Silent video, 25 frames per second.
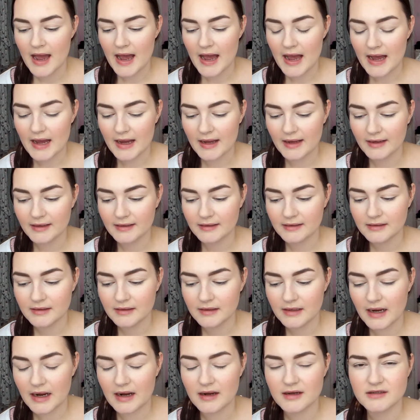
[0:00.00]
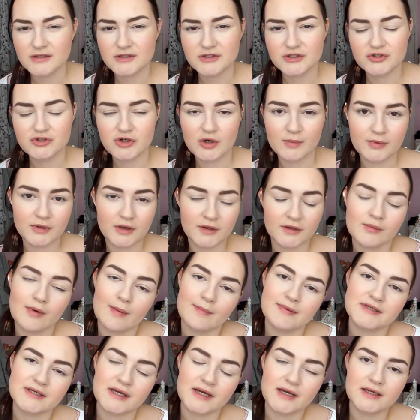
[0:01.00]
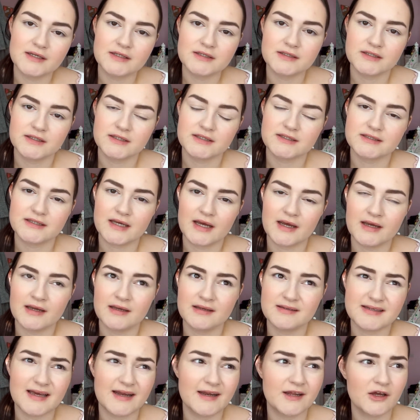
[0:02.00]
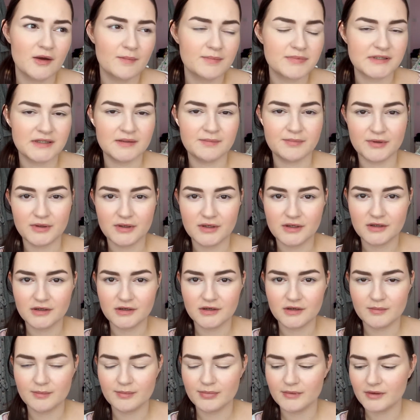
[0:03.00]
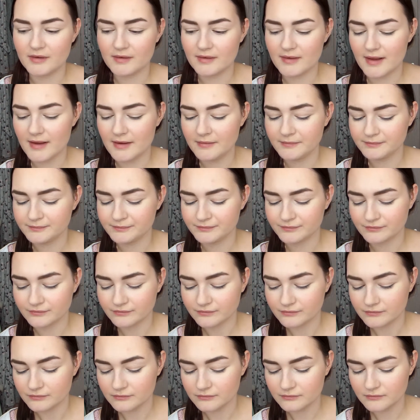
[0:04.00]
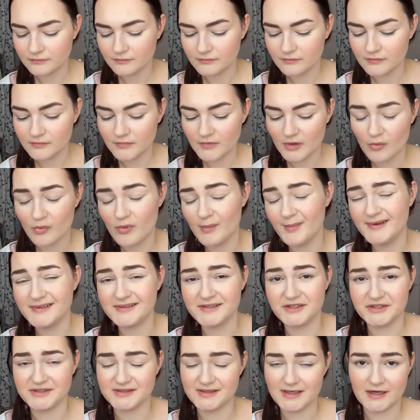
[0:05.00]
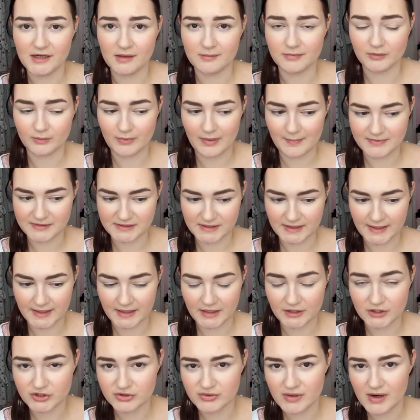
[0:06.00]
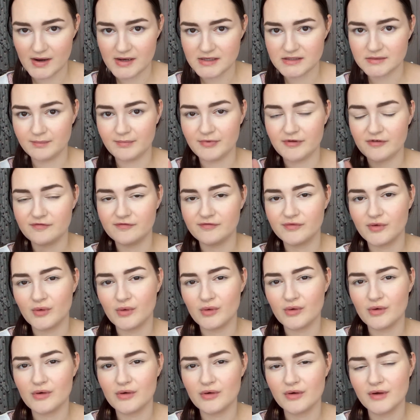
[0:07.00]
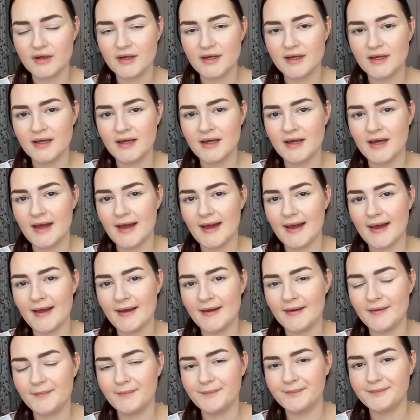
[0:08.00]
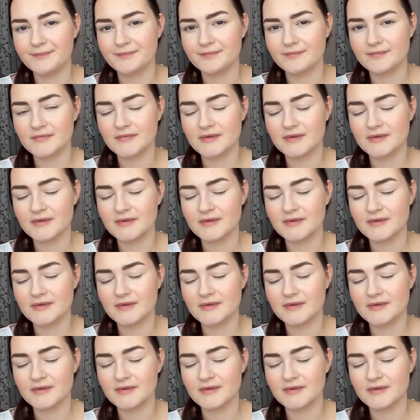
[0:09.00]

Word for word: I had trouble on the website to sign, signing up to the beauty club on there. Well, basically just signing up the website and I tried before um,